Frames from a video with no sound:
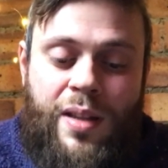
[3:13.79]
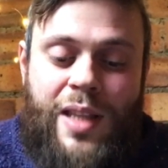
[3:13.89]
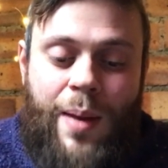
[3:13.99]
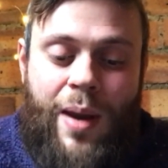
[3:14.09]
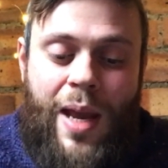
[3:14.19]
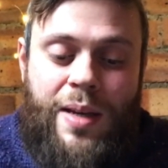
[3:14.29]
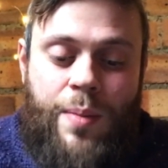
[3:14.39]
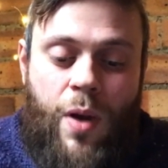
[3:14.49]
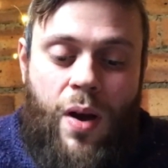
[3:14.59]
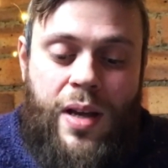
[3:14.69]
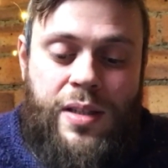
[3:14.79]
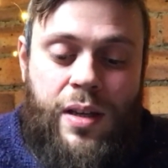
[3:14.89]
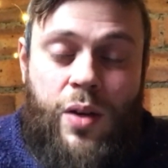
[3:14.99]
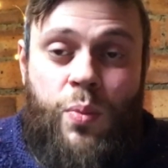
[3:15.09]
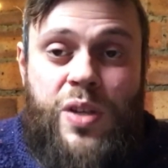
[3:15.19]
They named him
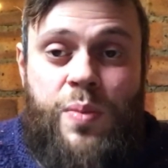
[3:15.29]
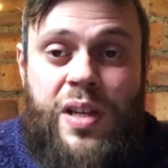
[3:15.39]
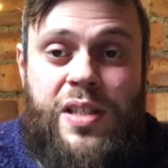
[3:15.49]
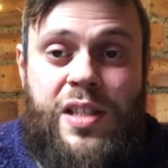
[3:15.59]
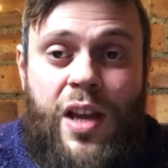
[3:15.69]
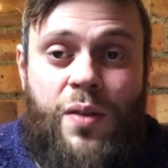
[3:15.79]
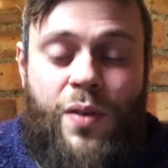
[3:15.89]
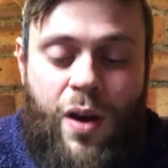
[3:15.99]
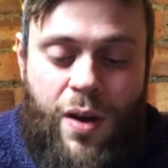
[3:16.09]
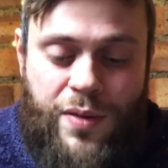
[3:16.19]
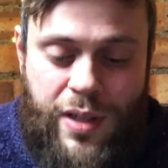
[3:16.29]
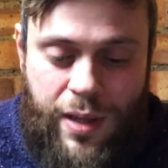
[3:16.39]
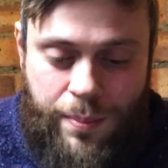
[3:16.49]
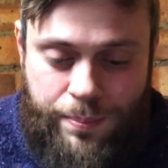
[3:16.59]
Isaac, which means son of laughter.